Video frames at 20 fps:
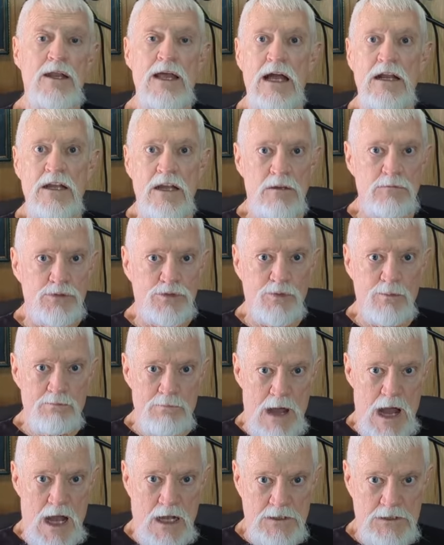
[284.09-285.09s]
That comes from
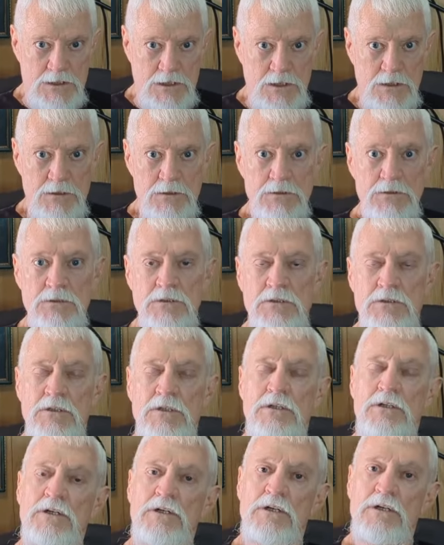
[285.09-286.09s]
boxing,
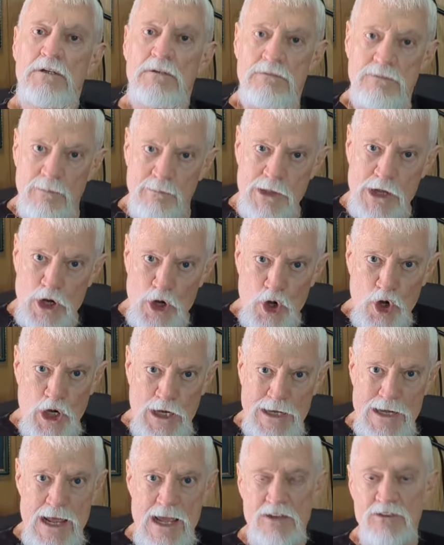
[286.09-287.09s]
from the
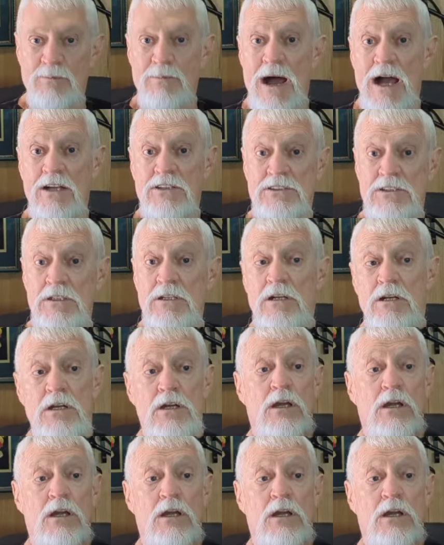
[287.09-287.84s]
early days of boxing.